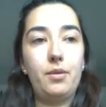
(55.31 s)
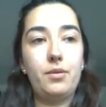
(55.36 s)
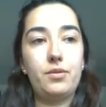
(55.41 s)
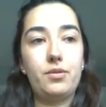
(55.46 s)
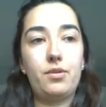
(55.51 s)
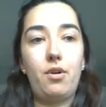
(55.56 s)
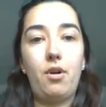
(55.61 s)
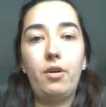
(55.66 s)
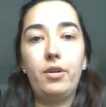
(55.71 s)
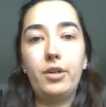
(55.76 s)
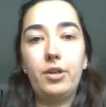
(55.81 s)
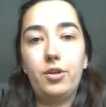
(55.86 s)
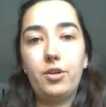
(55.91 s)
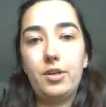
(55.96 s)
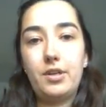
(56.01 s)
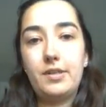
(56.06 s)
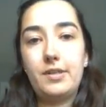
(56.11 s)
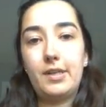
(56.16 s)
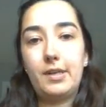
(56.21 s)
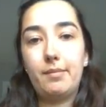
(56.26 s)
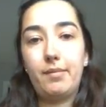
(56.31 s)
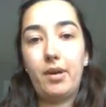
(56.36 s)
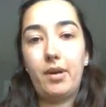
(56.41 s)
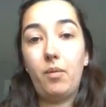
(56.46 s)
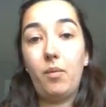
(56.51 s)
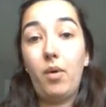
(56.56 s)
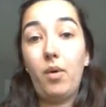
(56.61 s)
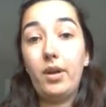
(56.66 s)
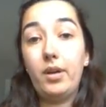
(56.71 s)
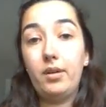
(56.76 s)
Those are all increasing
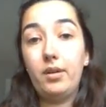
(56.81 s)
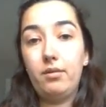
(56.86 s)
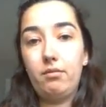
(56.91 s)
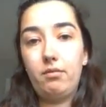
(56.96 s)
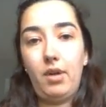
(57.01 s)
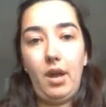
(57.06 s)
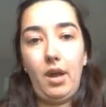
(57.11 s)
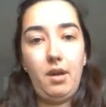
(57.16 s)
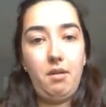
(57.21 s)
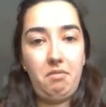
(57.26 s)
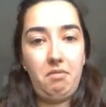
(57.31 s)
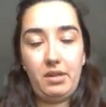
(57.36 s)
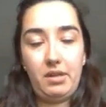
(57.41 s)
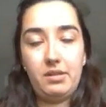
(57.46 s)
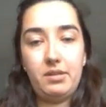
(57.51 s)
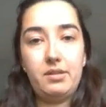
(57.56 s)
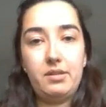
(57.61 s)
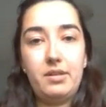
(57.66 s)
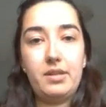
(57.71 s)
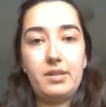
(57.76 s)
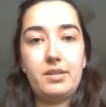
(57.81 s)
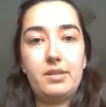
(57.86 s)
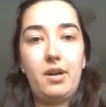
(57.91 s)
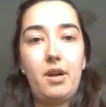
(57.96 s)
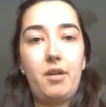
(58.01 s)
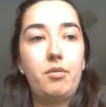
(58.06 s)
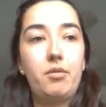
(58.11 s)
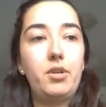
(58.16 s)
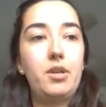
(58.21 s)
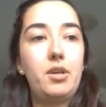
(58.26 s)
by 1. Okay, that's
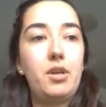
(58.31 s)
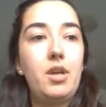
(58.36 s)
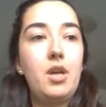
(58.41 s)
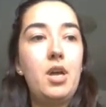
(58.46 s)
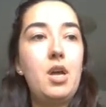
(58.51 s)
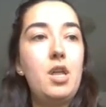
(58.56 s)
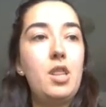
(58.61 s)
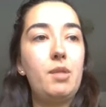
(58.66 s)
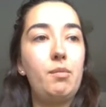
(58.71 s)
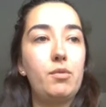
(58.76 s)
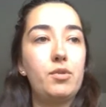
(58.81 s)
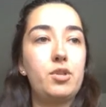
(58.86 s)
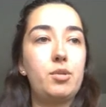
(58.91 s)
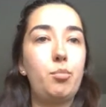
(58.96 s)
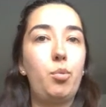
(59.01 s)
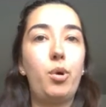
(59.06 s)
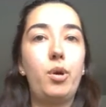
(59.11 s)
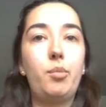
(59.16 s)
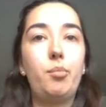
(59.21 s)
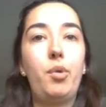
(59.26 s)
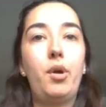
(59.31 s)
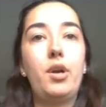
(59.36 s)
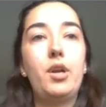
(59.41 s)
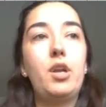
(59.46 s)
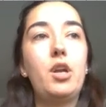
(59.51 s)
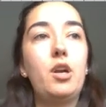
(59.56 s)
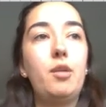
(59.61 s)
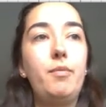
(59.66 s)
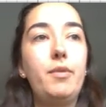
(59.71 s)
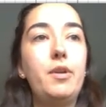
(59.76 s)
not really the most important part
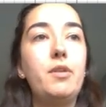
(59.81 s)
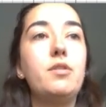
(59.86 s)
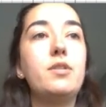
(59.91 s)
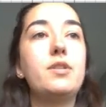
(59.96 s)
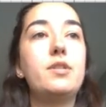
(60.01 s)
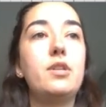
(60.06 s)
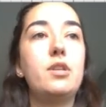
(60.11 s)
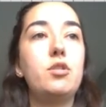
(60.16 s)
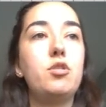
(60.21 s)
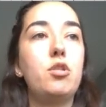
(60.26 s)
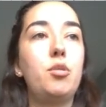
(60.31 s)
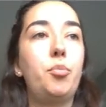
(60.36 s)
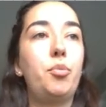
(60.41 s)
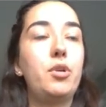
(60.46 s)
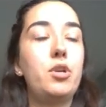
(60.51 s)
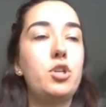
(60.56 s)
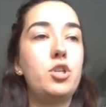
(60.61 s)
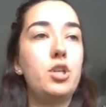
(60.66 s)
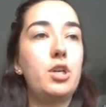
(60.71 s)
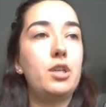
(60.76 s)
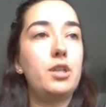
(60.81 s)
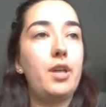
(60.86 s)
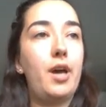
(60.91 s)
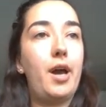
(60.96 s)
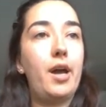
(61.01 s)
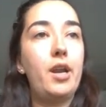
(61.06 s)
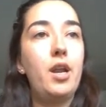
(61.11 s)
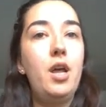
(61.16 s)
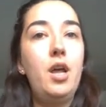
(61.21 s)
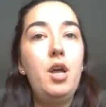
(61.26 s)
here, but you just need to appreciate
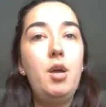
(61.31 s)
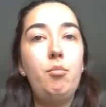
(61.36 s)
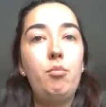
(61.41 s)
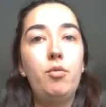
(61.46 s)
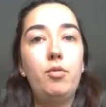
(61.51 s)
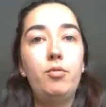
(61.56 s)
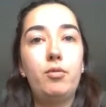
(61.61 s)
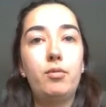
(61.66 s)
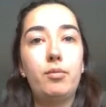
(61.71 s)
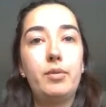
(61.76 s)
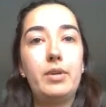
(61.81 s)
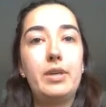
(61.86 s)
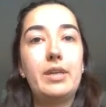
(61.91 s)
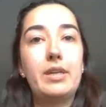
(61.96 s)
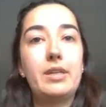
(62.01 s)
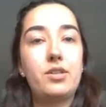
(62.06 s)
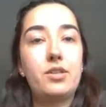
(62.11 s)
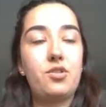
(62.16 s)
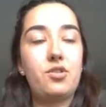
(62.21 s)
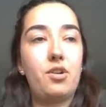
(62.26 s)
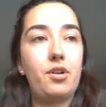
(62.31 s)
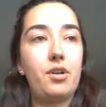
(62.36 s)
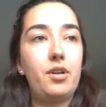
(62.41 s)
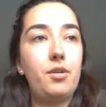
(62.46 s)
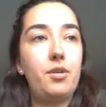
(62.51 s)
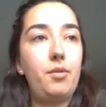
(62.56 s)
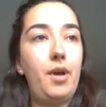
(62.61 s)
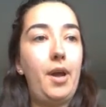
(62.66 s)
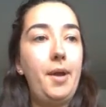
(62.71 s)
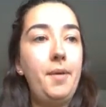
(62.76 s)
that before we get
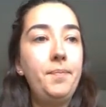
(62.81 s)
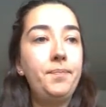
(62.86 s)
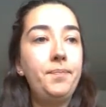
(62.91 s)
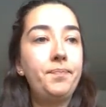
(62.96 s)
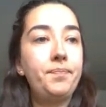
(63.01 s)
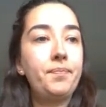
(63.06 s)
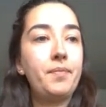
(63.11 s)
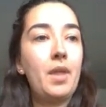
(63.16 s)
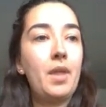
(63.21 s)
started, okay?